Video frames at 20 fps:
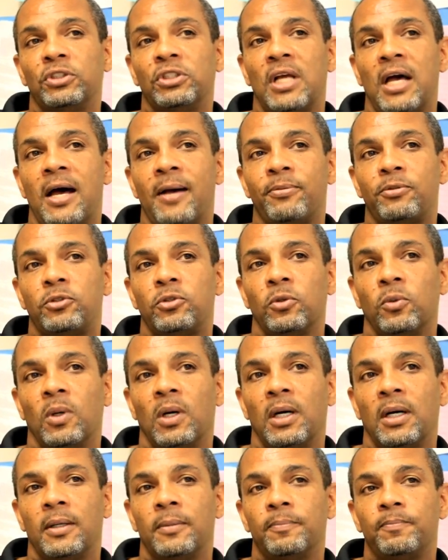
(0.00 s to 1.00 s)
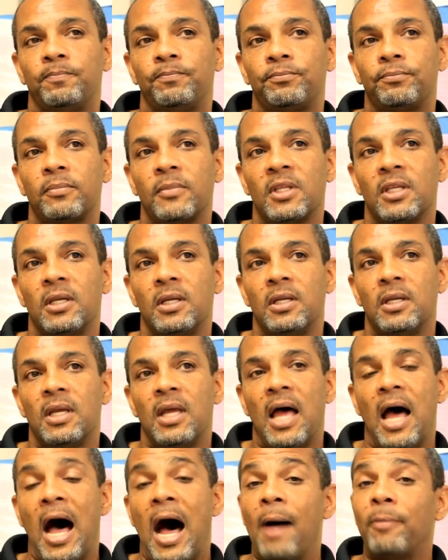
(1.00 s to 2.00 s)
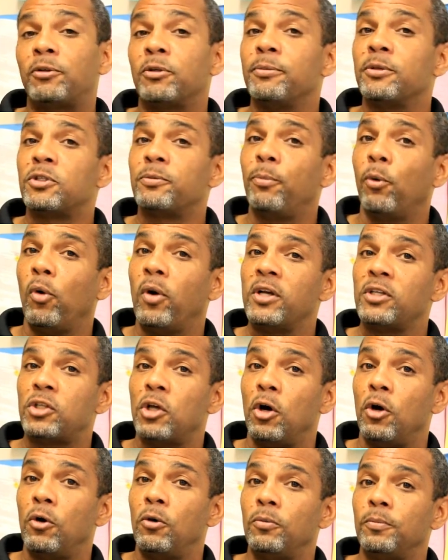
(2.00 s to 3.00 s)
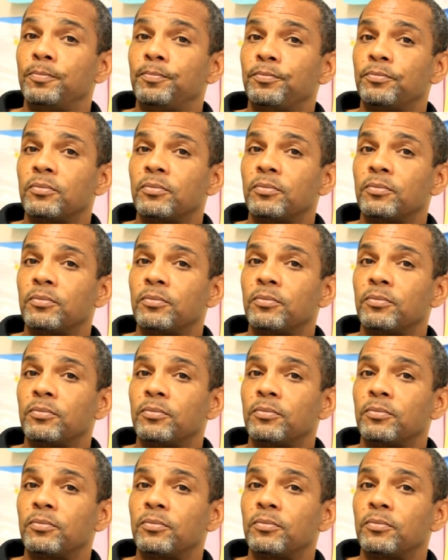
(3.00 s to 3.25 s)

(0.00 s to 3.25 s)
jobs to Optimist Boys Home.